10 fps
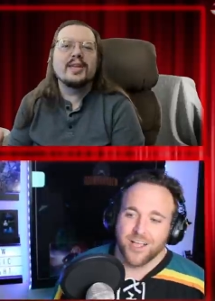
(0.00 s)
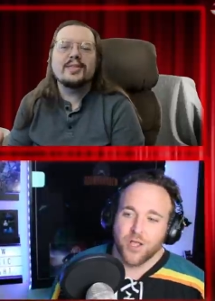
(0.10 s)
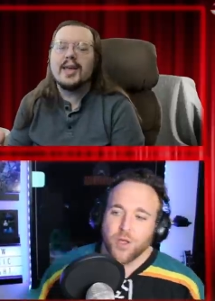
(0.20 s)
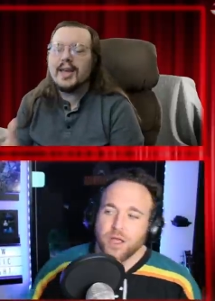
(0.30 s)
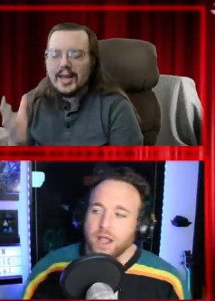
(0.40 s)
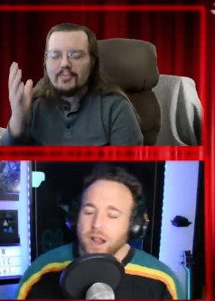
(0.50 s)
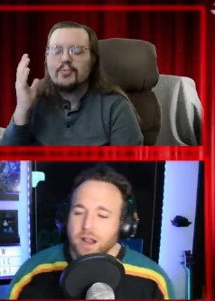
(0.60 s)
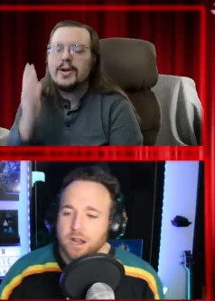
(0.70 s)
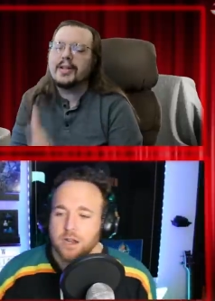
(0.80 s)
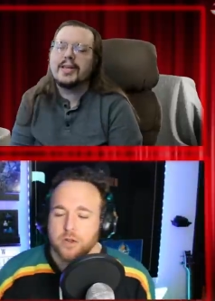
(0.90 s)
Speaker 1: thing. It
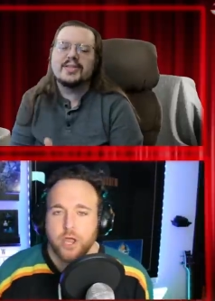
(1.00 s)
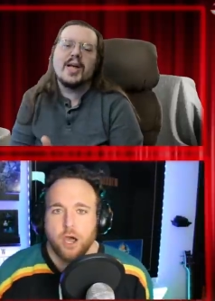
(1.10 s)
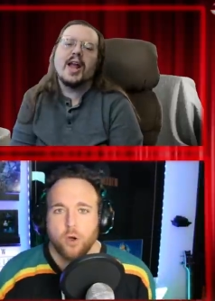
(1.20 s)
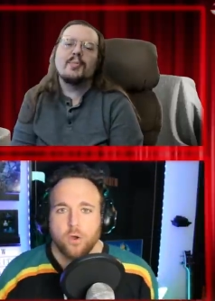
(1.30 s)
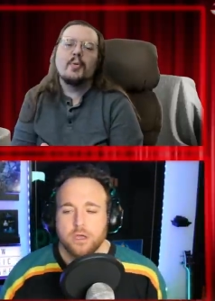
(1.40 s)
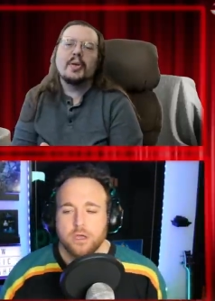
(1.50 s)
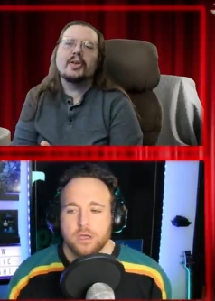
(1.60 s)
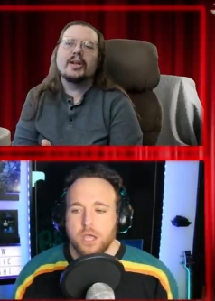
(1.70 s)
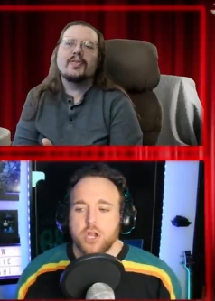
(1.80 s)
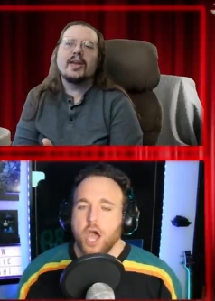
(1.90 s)
really is no. not a
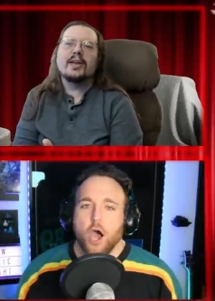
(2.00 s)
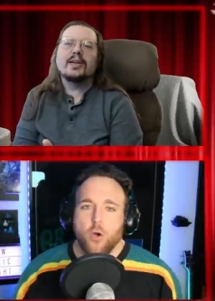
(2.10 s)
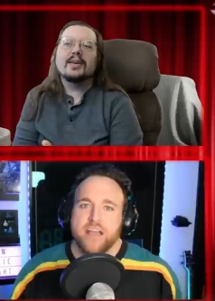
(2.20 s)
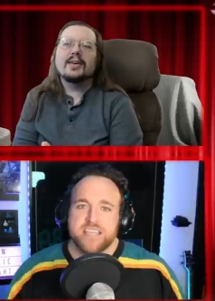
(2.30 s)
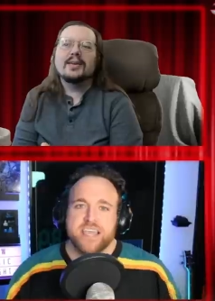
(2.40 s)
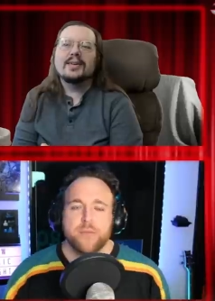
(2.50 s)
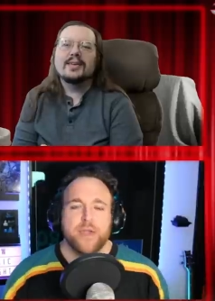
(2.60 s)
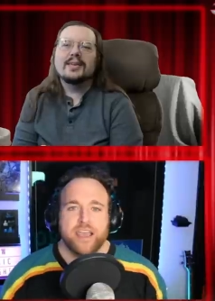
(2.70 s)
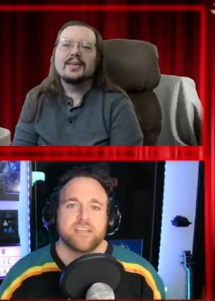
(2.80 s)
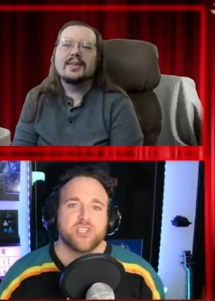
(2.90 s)
mobility thing. No, it's a
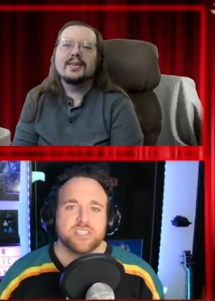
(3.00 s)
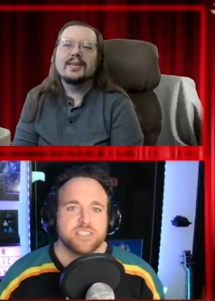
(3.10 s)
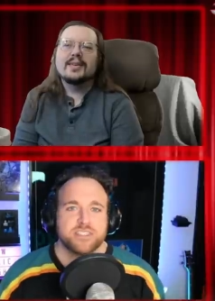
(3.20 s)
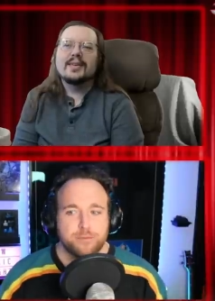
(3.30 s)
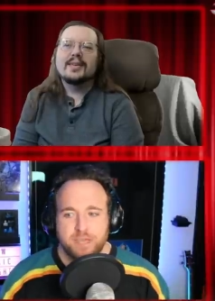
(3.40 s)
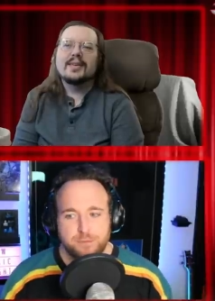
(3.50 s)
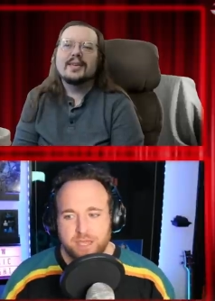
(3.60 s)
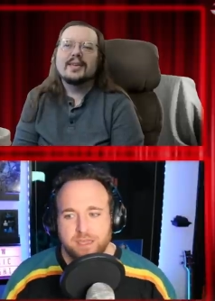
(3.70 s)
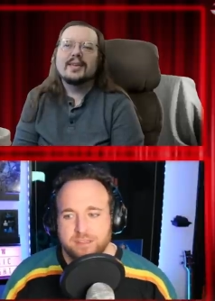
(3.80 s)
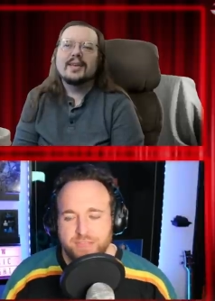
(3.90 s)
gimmick. It's just a dumb
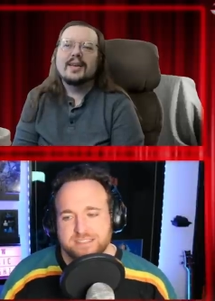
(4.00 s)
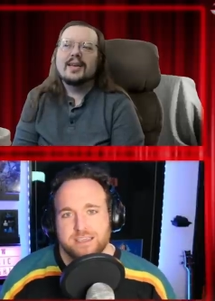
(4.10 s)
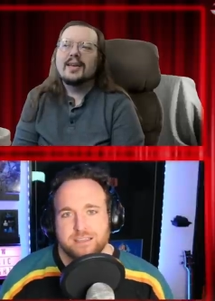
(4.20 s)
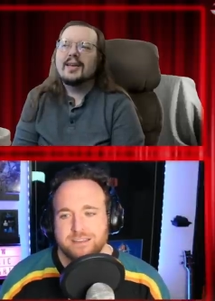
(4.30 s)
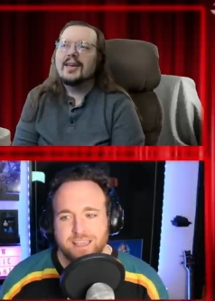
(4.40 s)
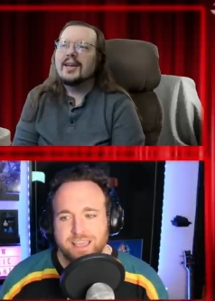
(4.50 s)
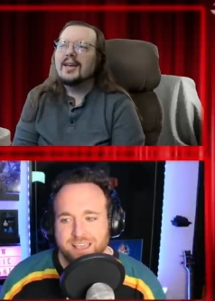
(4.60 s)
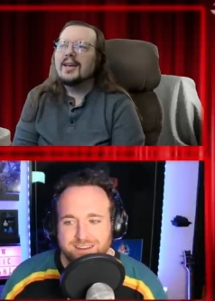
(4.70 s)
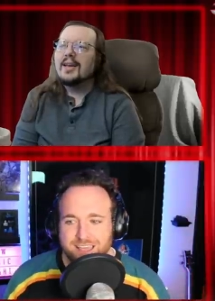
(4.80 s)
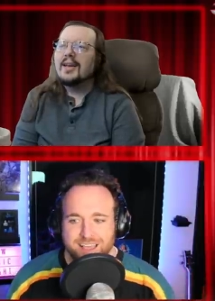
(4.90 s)
gimmick. That's it.
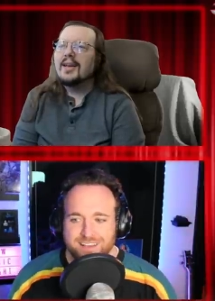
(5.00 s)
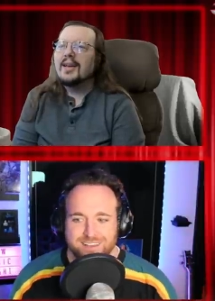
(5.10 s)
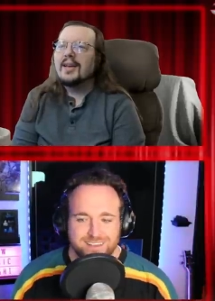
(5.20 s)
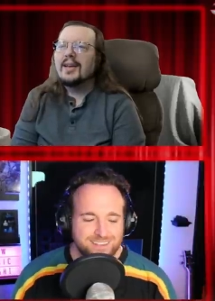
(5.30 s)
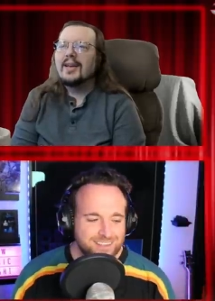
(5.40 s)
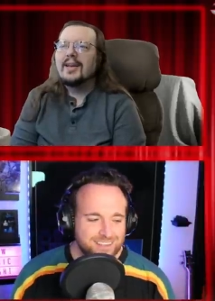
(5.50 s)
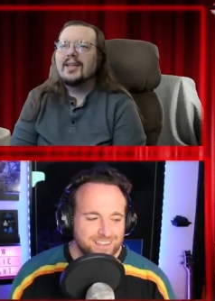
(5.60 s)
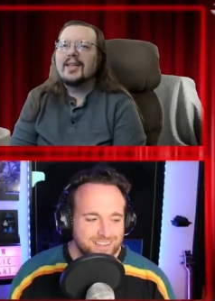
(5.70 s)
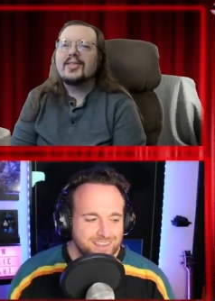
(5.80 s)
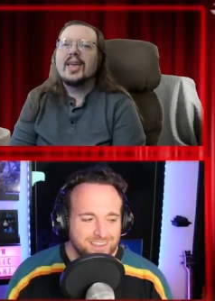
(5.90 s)
And uh,
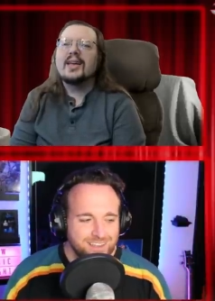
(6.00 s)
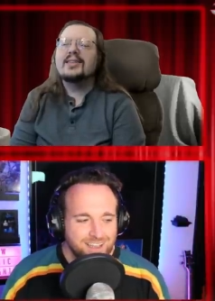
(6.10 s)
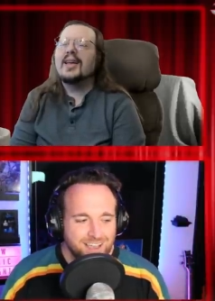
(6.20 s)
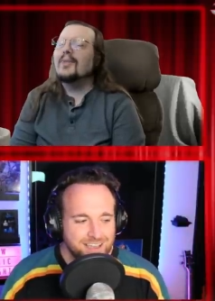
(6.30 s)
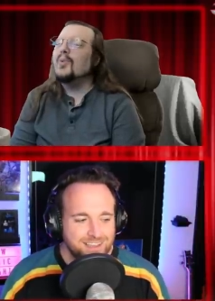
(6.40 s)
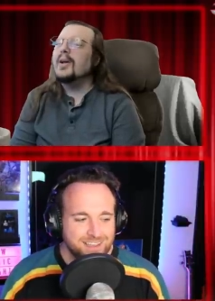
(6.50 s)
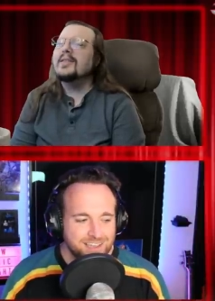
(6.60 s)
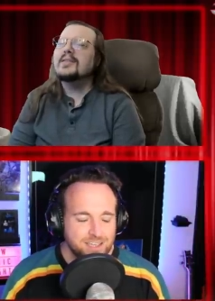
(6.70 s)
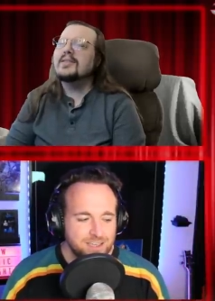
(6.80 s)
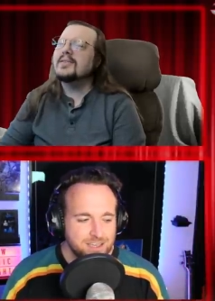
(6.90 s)
Speaker 2: like the idea, well,
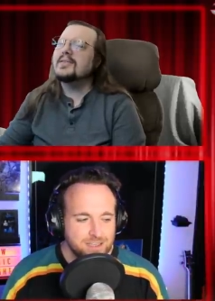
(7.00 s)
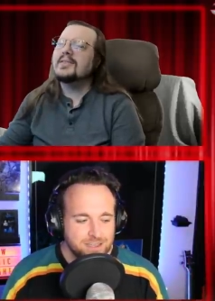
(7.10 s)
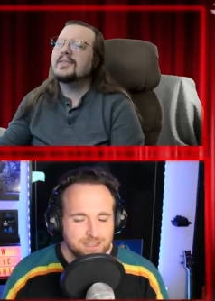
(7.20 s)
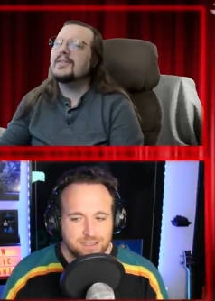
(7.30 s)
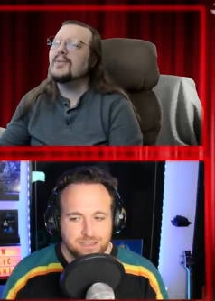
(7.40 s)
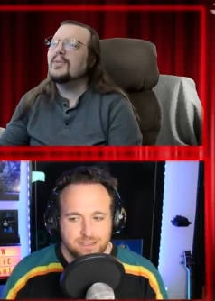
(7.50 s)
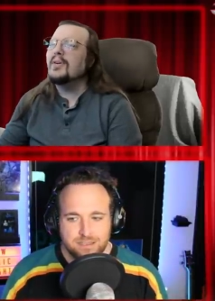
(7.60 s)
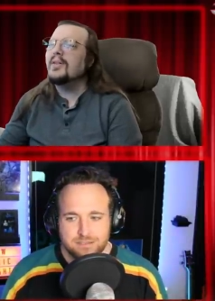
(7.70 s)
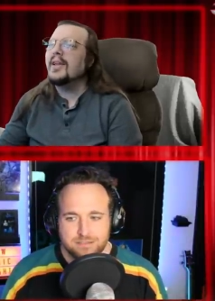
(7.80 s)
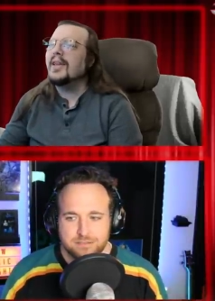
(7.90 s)
just you
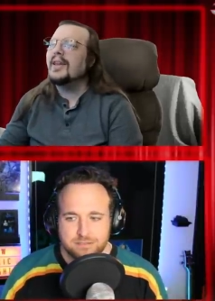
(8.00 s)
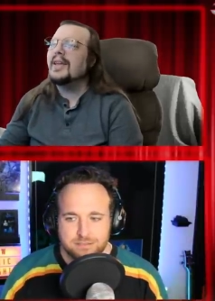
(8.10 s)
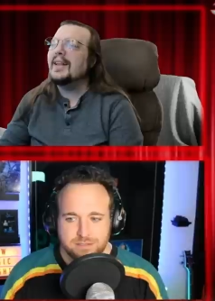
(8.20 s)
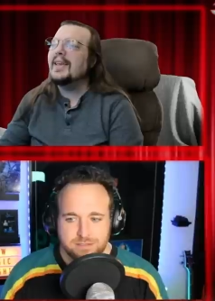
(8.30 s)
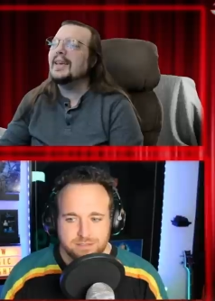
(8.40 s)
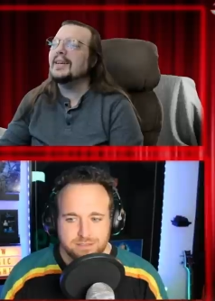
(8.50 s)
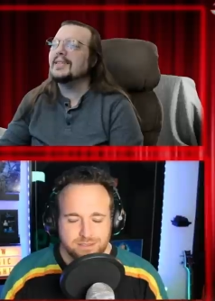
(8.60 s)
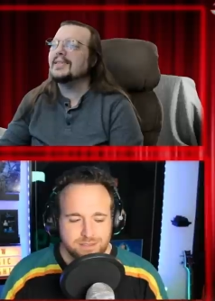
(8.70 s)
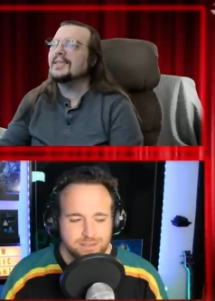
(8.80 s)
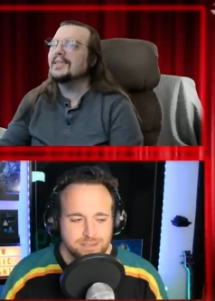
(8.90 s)
look like an
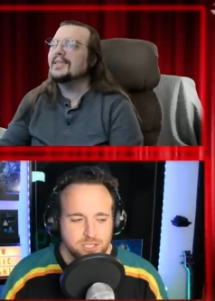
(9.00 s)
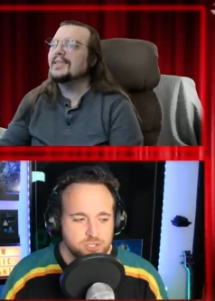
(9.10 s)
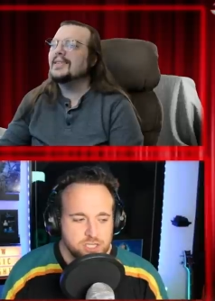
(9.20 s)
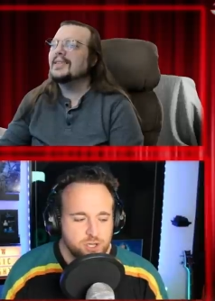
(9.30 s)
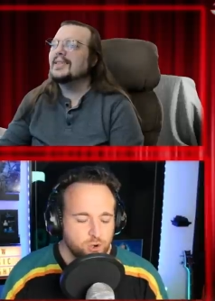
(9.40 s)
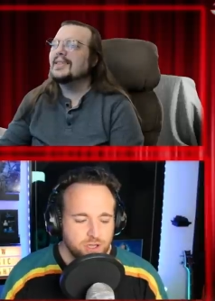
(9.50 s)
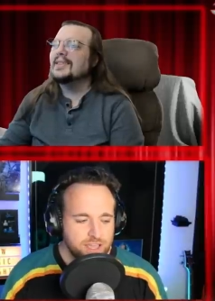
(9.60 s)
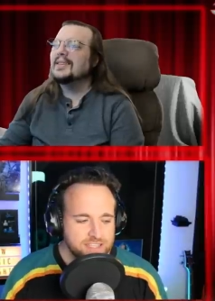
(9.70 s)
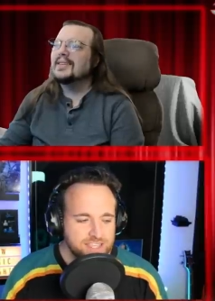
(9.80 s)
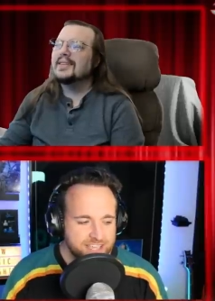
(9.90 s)
Speaker 1: idiot. You do.
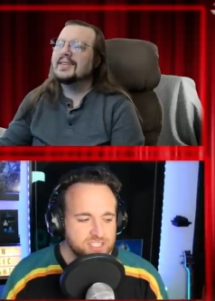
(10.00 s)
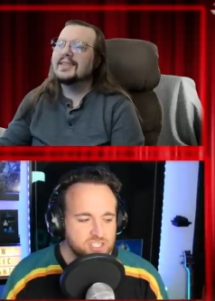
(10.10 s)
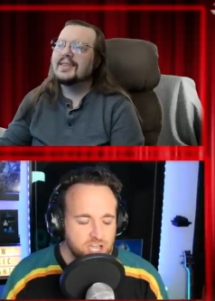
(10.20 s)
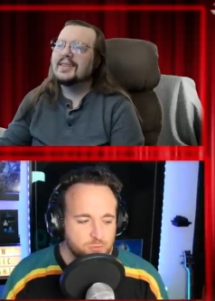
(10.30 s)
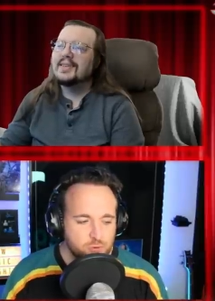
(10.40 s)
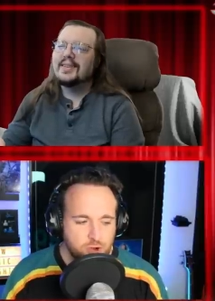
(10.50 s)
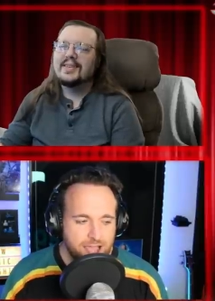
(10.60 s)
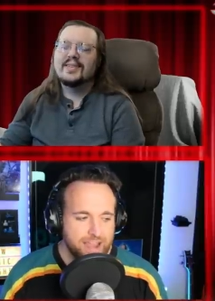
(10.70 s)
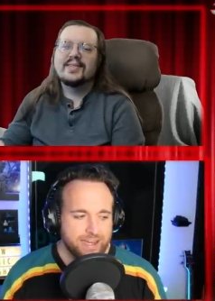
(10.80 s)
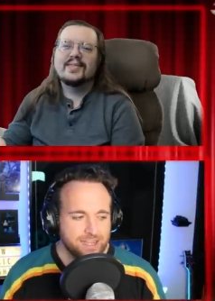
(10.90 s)
It's like a dumb
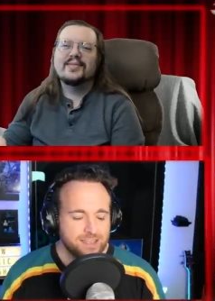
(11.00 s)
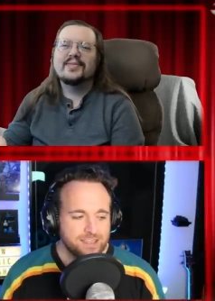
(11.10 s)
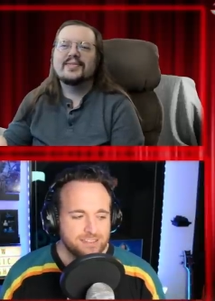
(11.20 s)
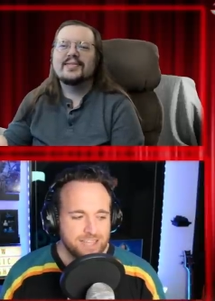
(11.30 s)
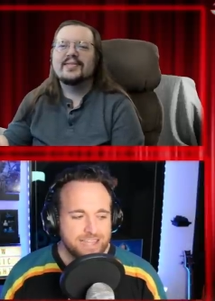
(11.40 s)
ride. That